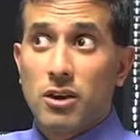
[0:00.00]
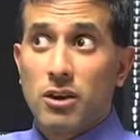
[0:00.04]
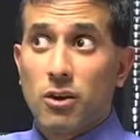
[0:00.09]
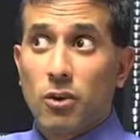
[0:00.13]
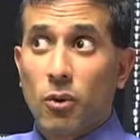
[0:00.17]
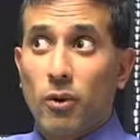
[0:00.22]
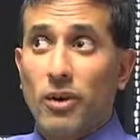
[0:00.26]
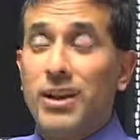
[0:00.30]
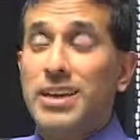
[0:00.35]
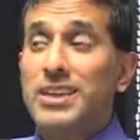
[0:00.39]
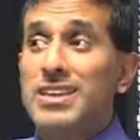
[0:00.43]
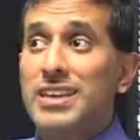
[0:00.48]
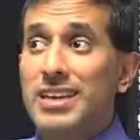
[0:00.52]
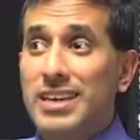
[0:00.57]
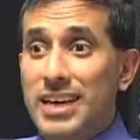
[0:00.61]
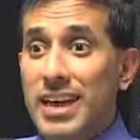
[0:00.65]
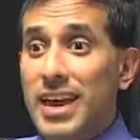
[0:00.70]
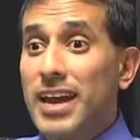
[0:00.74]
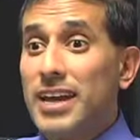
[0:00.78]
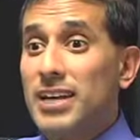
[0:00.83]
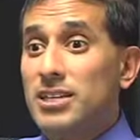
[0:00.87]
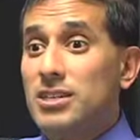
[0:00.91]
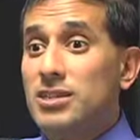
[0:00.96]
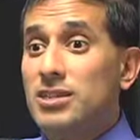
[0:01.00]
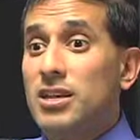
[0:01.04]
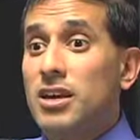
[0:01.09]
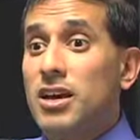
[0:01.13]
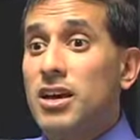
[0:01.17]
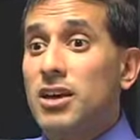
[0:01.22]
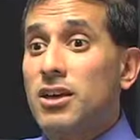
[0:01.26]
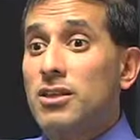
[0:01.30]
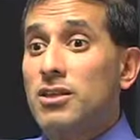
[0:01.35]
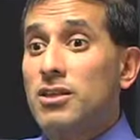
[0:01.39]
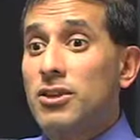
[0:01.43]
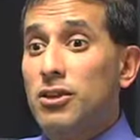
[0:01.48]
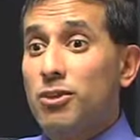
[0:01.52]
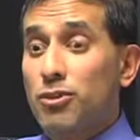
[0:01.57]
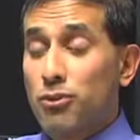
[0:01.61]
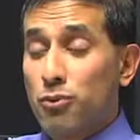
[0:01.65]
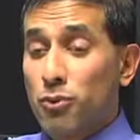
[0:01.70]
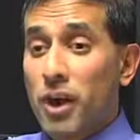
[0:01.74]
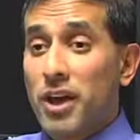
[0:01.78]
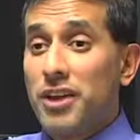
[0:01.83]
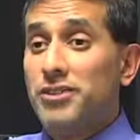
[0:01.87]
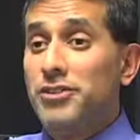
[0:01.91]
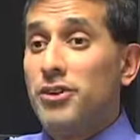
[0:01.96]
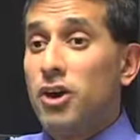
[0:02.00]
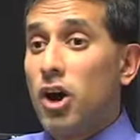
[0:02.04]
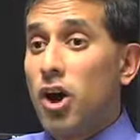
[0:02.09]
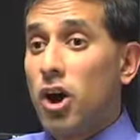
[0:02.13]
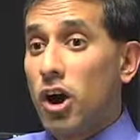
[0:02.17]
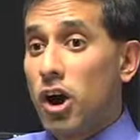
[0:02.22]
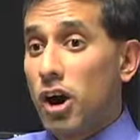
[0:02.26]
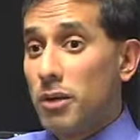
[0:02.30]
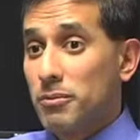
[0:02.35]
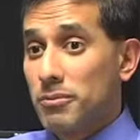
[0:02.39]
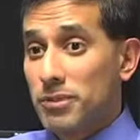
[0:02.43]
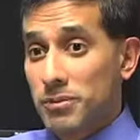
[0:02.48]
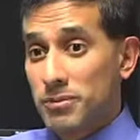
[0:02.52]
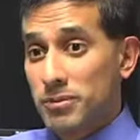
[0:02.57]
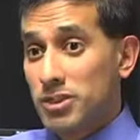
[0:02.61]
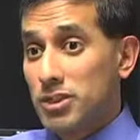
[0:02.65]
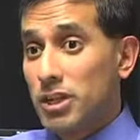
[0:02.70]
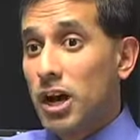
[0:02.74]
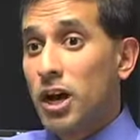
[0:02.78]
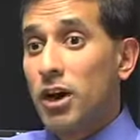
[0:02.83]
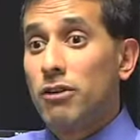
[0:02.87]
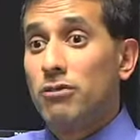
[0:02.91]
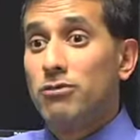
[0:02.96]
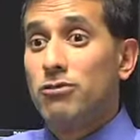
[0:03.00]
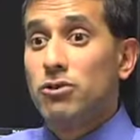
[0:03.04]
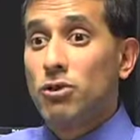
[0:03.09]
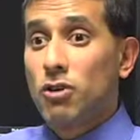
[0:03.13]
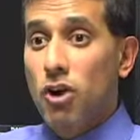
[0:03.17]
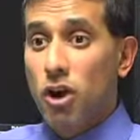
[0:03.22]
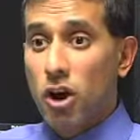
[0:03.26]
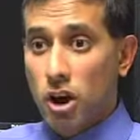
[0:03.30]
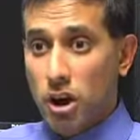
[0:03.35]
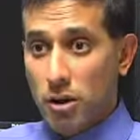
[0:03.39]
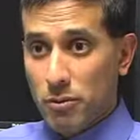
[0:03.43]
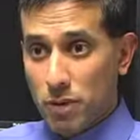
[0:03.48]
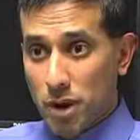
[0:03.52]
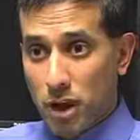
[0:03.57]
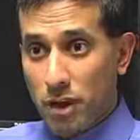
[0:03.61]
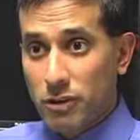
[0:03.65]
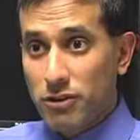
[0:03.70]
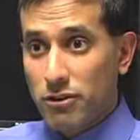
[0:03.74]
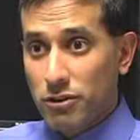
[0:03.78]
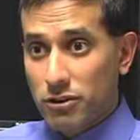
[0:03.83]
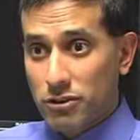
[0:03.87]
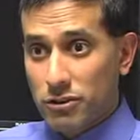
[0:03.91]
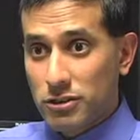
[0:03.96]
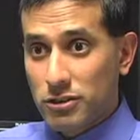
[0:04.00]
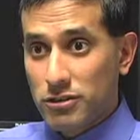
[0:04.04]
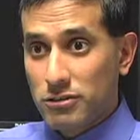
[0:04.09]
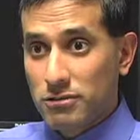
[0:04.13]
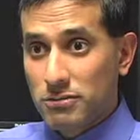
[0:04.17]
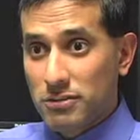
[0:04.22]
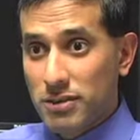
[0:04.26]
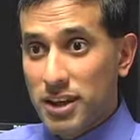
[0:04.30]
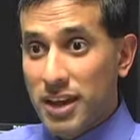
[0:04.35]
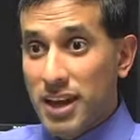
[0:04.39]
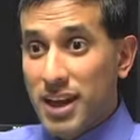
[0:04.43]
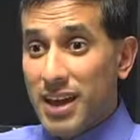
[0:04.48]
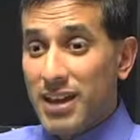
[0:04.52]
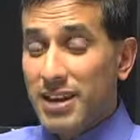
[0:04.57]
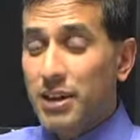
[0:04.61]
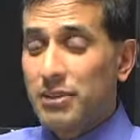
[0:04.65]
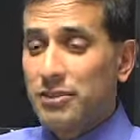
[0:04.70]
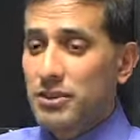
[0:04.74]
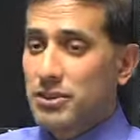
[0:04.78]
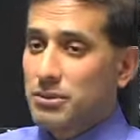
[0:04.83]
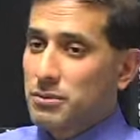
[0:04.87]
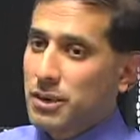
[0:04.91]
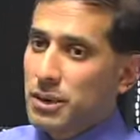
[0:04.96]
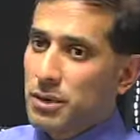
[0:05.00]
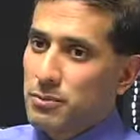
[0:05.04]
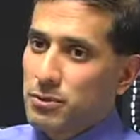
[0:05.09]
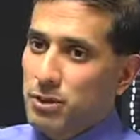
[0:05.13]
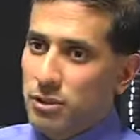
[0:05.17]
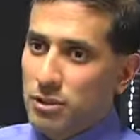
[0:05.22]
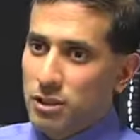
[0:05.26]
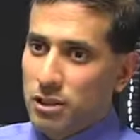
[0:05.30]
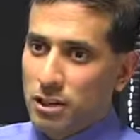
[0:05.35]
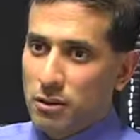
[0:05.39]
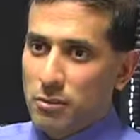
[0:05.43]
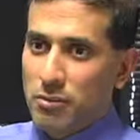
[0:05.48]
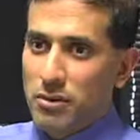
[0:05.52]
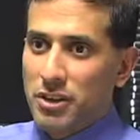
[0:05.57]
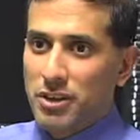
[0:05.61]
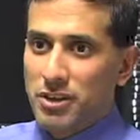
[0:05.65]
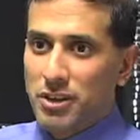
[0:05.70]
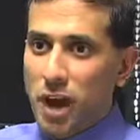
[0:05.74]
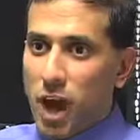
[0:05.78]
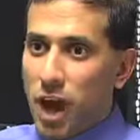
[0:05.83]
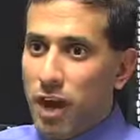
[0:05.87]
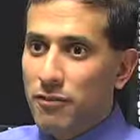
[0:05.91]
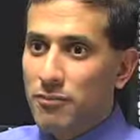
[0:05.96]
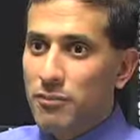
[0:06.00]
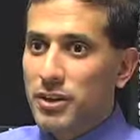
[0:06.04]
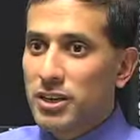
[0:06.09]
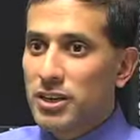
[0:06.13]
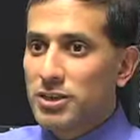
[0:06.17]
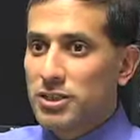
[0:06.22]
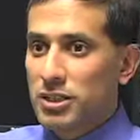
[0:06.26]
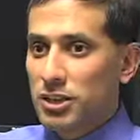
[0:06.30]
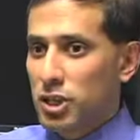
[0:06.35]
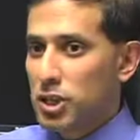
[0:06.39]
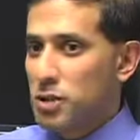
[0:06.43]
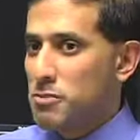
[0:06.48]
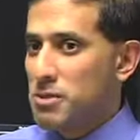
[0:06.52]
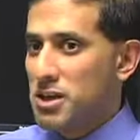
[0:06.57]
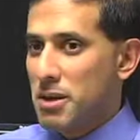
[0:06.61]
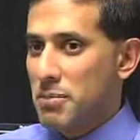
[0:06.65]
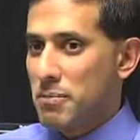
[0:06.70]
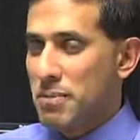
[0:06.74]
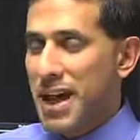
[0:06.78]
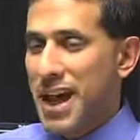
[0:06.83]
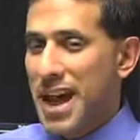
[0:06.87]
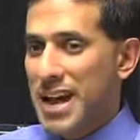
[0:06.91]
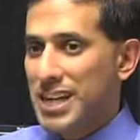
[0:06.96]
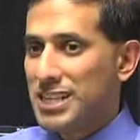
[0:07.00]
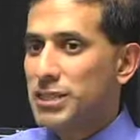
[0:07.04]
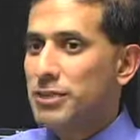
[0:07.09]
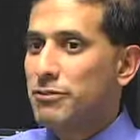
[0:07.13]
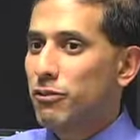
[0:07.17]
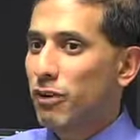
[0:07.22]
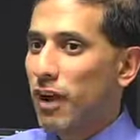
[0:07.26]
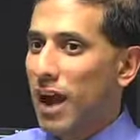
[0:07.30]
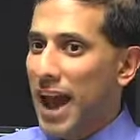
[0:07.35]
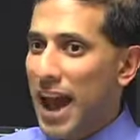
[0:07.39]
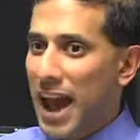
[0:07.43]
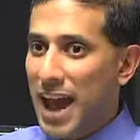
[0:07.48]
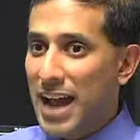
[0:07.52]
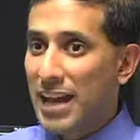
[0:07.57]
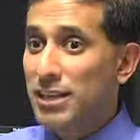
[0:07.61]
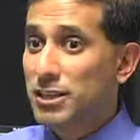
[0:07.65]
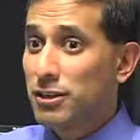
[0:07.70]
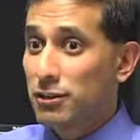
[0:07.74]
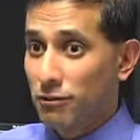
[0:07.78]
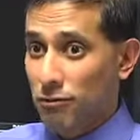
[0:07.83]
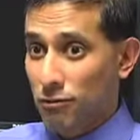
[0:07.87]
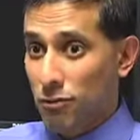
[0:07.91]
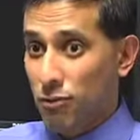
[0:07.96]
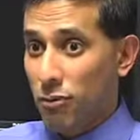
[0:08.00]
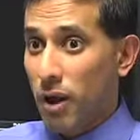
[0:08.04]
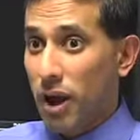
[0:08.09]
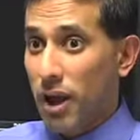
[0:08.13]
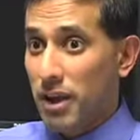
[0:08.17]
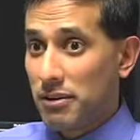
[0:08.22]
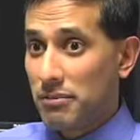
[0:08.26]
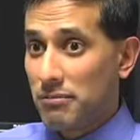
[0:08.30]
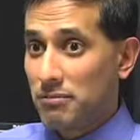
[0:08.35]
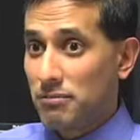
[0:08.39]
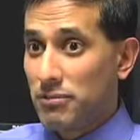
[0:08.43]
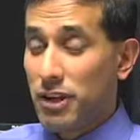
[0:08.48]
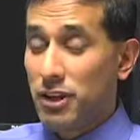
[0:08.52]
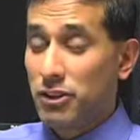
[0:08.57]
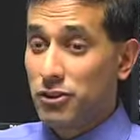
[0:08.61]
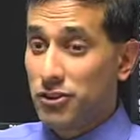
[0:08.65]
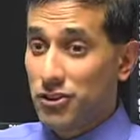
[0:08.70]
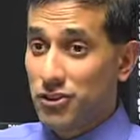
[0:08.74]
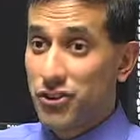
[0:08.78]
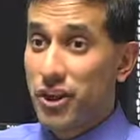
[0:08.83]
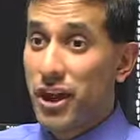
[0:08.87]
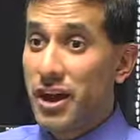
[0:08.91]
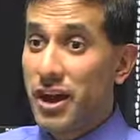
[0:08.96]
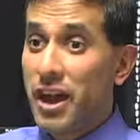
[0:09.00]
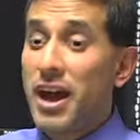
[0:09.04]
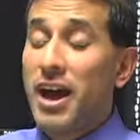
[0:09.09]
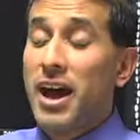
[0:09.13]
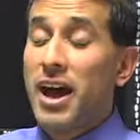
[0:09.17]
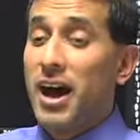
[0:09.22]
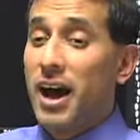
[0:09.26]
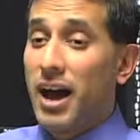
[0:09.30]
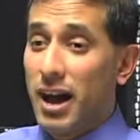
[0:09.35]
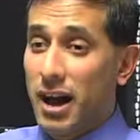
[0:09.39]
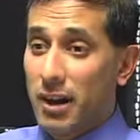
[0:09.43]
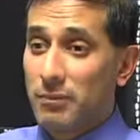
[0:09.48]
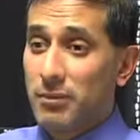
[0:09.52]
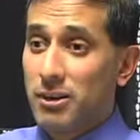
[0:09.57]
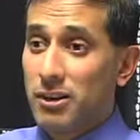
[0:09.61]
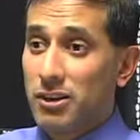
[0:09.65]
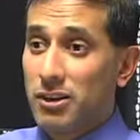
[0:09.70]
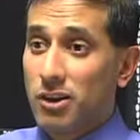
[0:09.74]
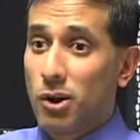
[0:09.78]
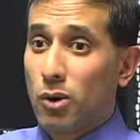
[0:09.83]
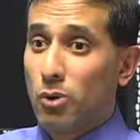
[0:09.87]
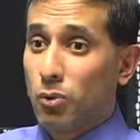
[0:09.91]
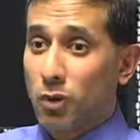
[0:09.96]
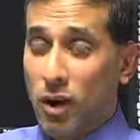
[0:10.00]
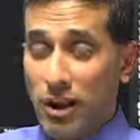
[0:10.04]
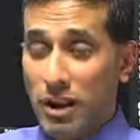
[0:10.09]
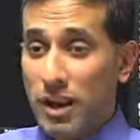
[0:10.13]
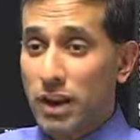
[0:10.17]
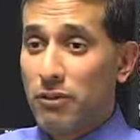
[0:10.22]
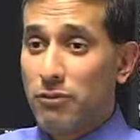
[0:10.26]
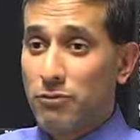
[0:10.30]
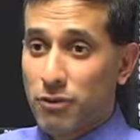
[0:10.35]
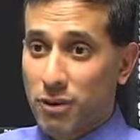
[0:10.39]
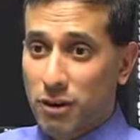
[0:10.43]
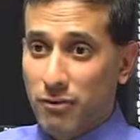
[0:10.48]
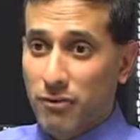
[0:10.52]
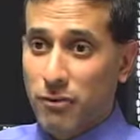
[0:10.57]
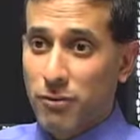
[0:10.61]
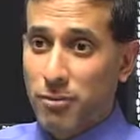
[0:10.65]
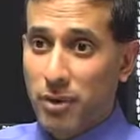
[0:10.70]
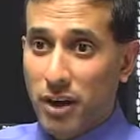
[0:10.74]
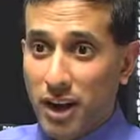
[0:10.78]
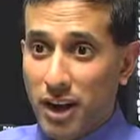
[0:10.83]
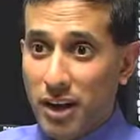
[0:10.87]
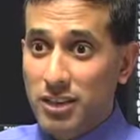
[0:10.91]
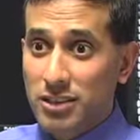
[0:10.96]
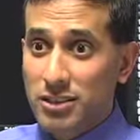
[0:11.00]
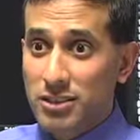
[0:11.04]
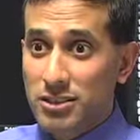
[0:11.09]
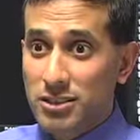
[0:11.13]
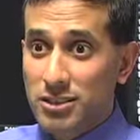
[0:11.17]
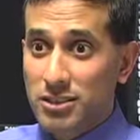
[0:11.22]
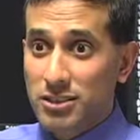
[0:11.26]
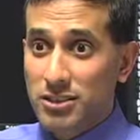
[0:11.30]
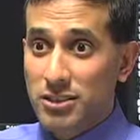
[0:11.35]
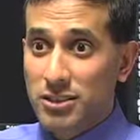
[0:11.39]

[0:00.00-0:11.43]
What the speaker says: or indicates the threat to harm themselves or harm others. Now this becomes a little bit tough because it could be a passive or active threat. They could say, I'm going to go run out in front of a bus,